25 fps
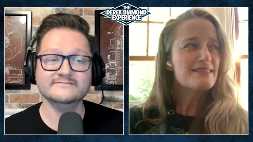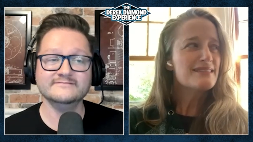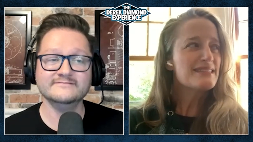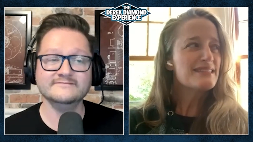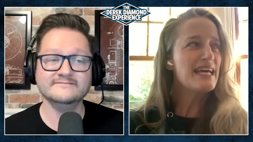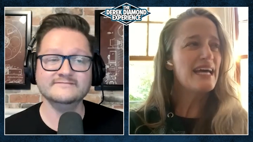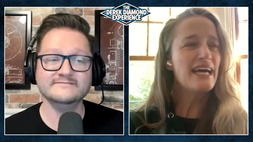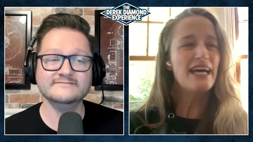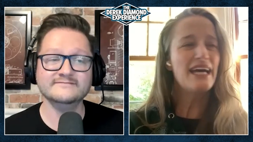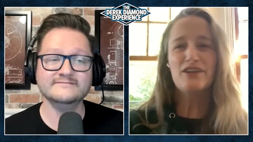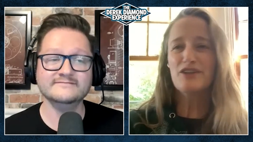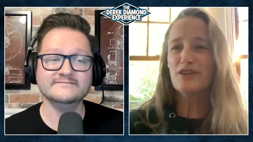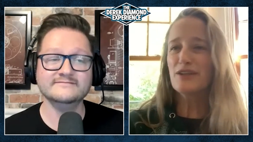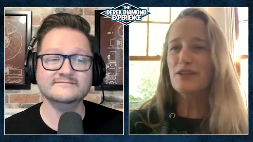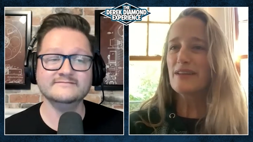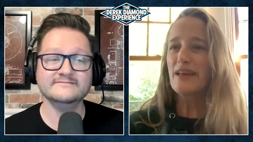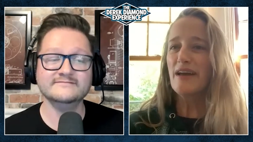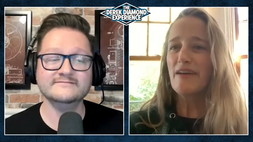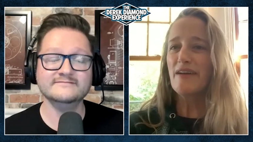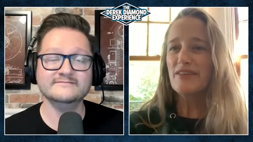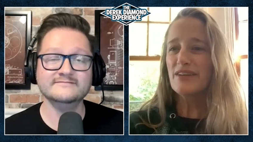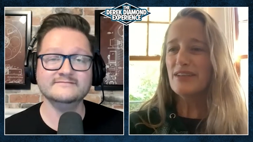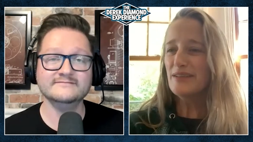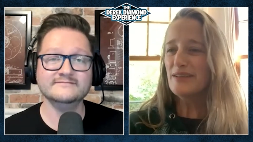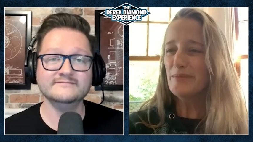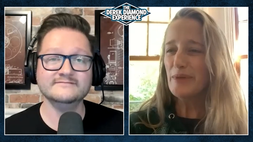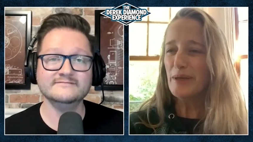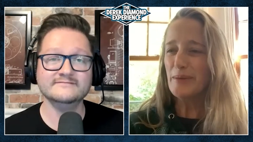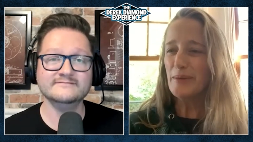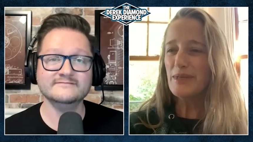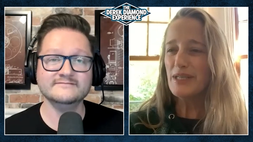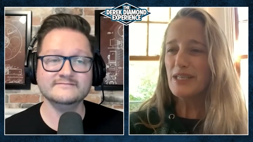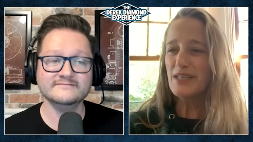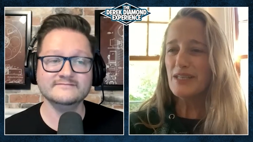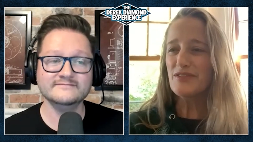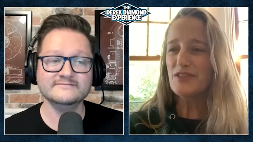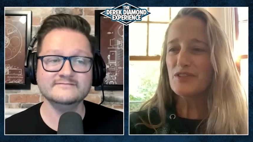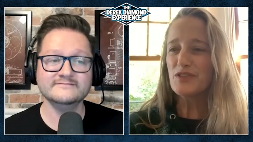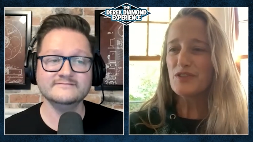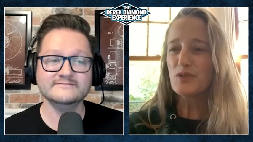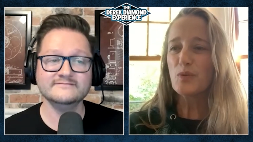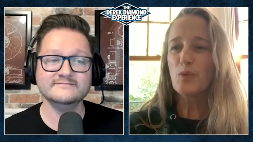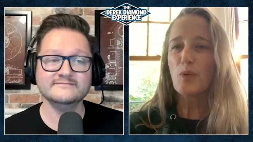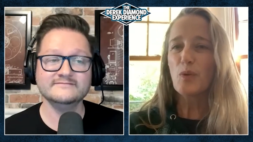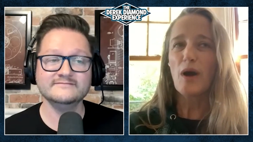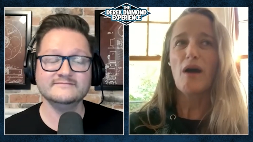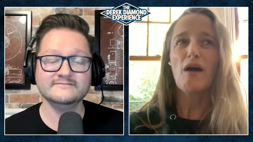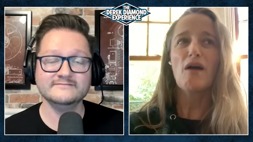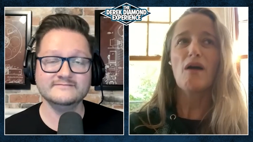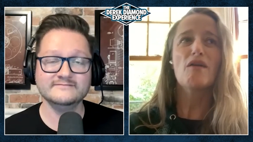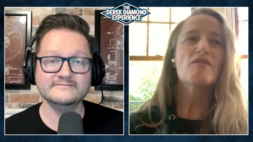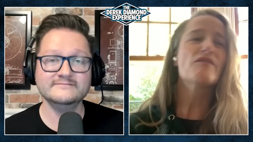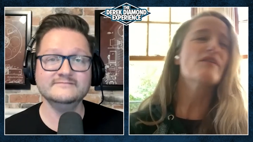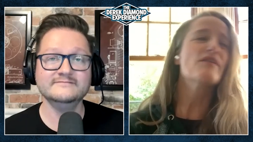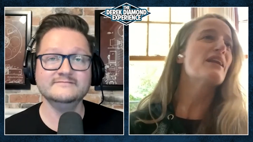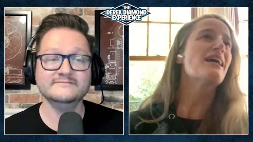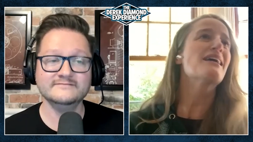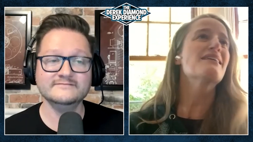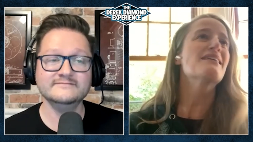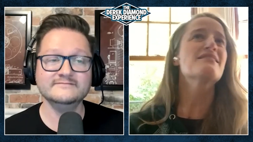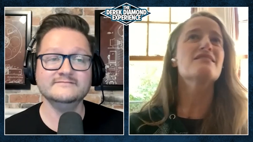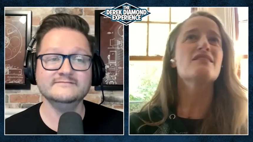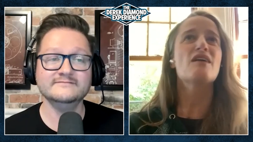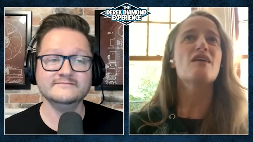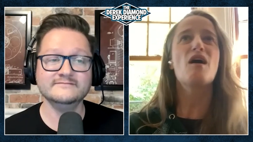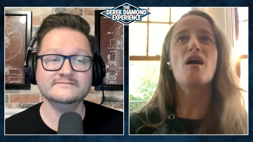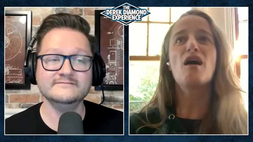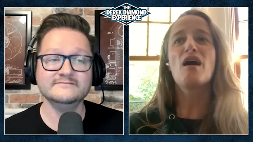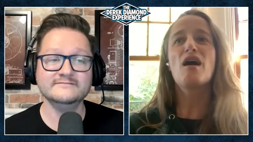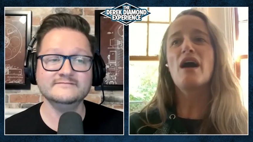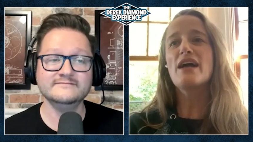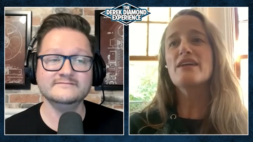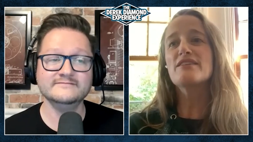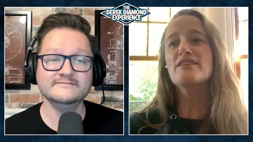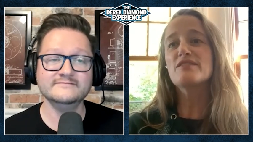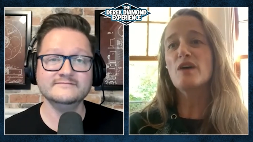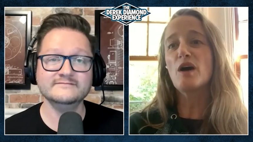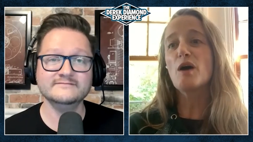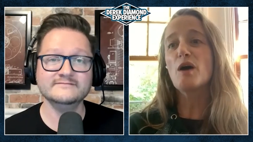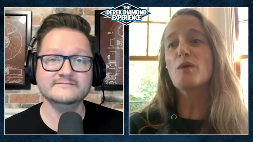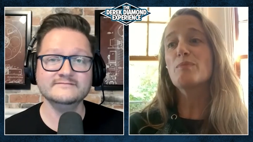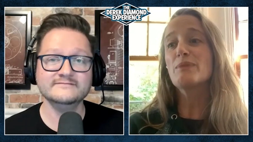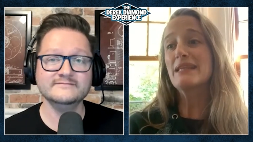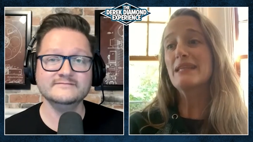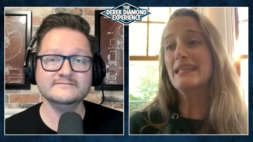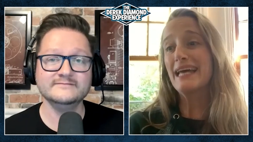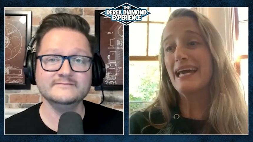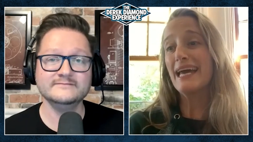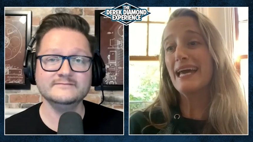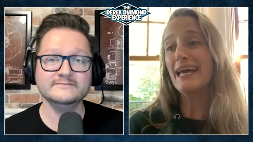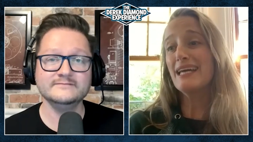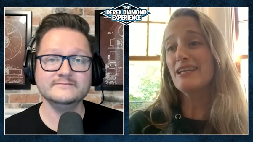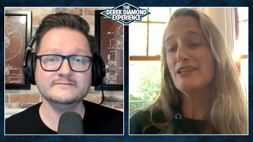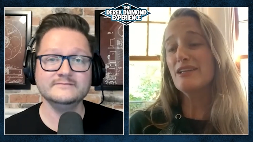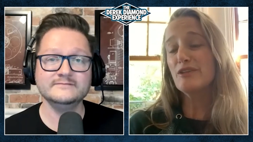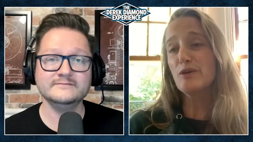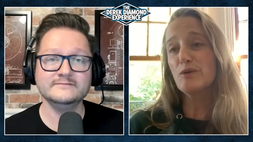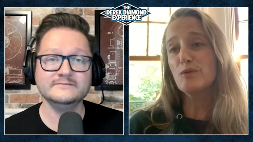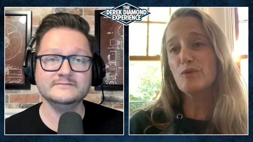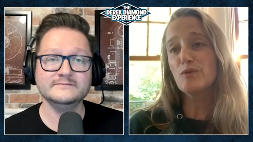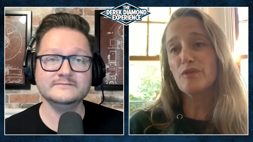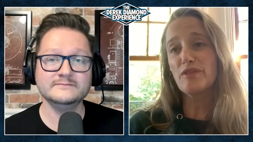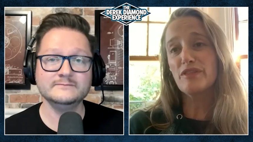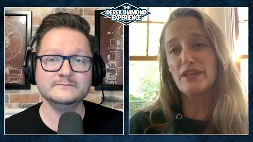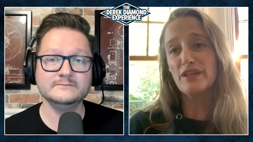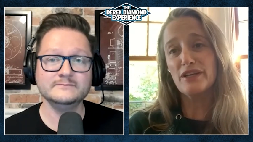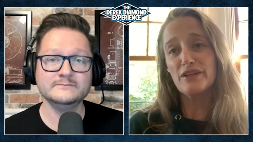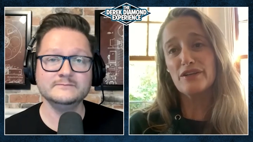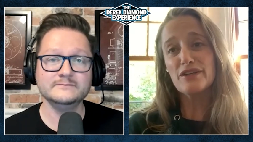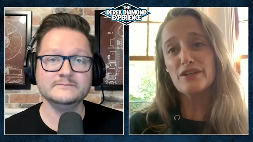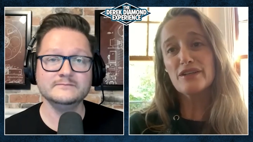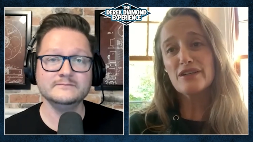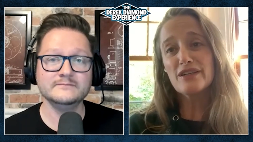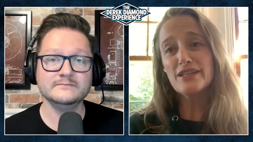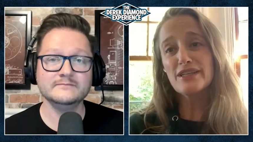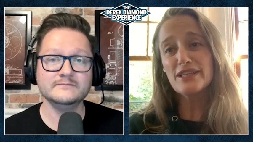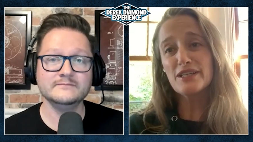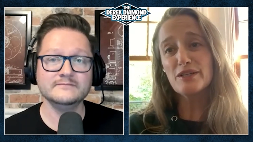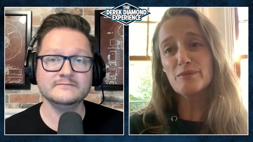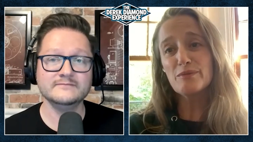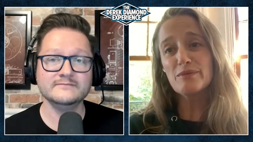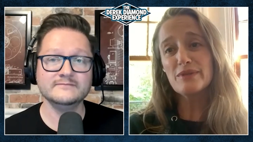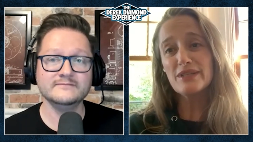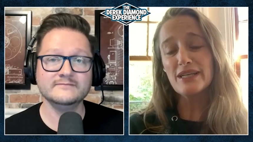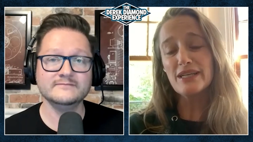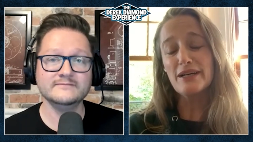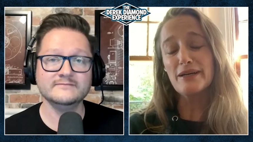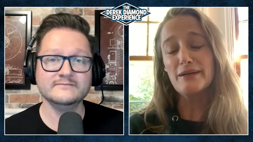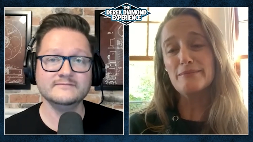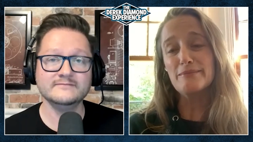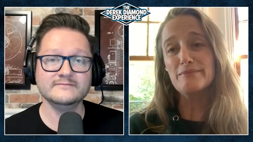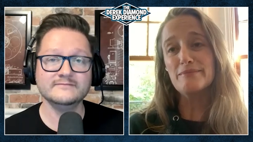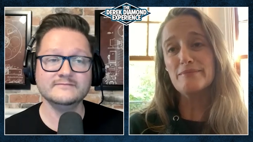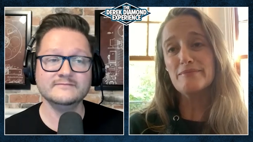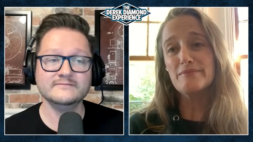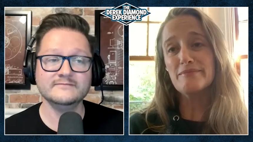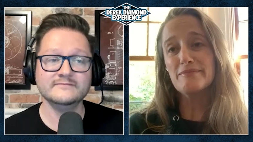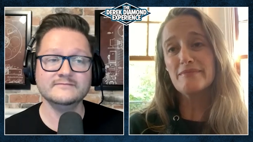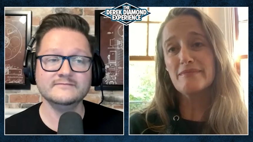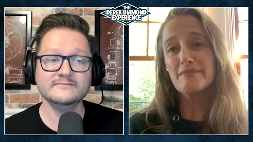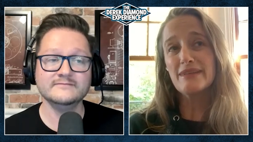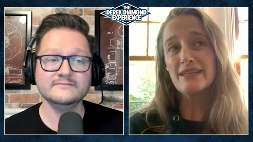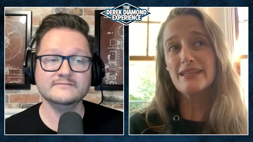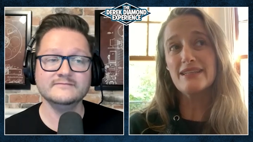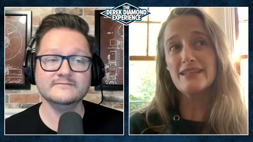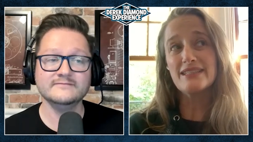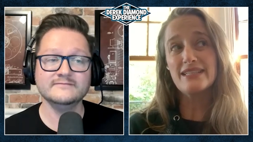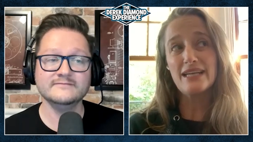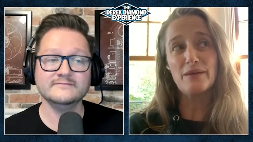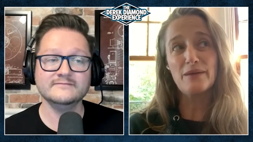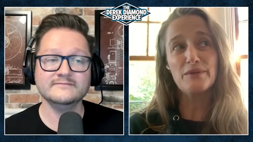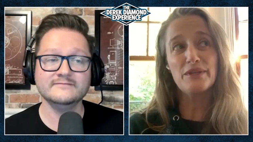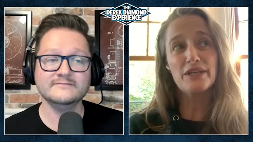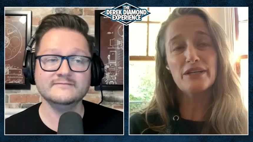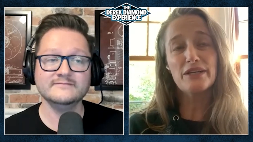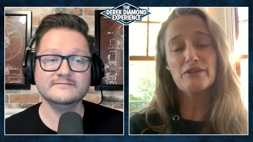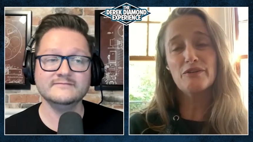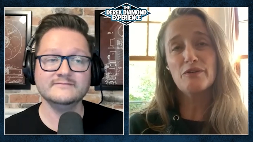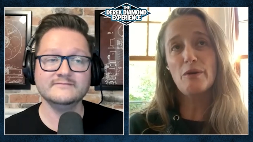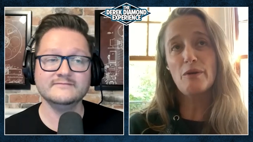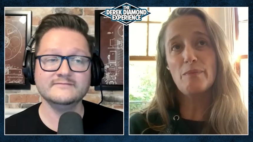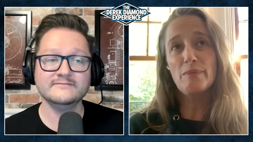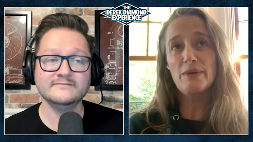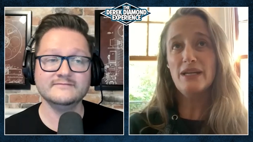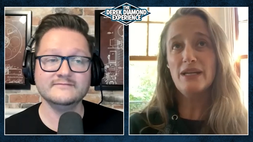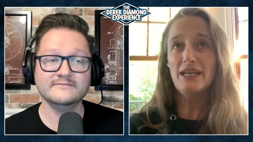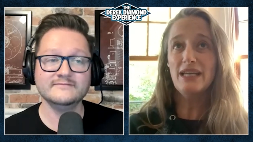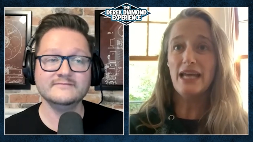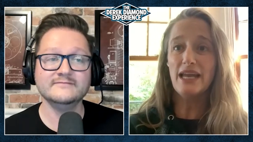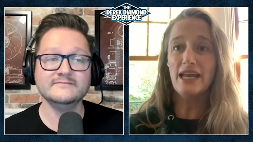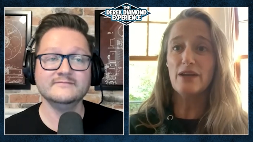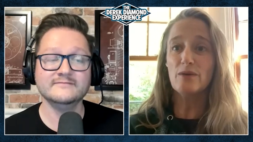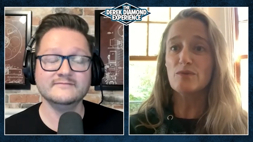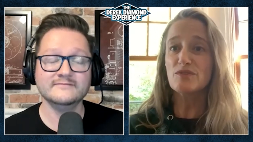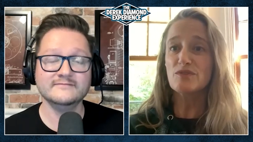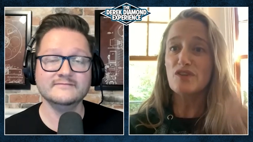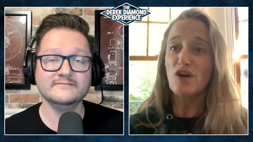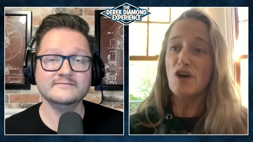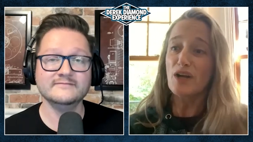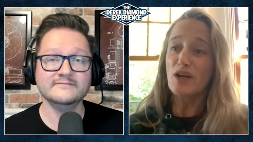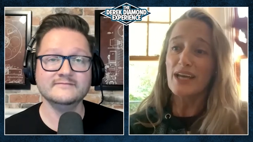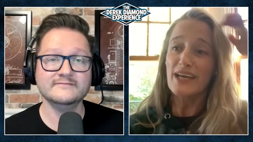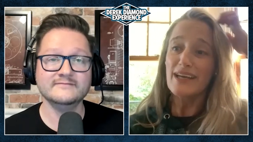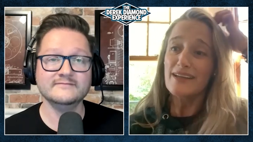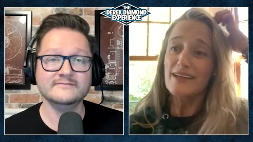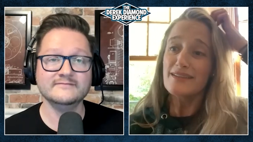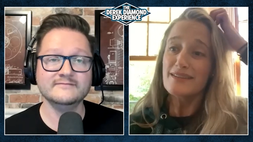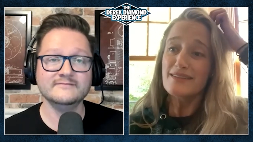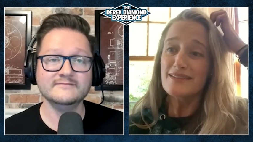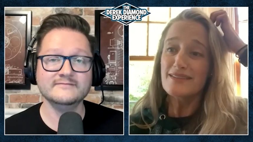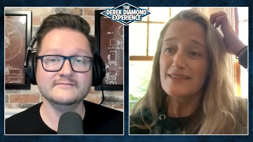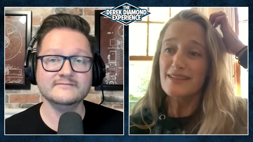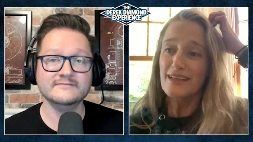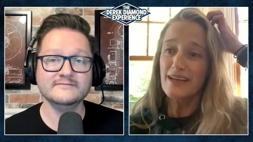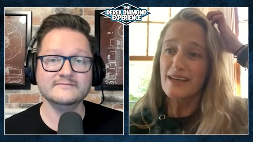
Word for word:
Speaker 1: ten or eleven, maybe even twelve. And I saw, I saw a play at a local theater in, your, um, in the town that I grew up in, and it was all kids.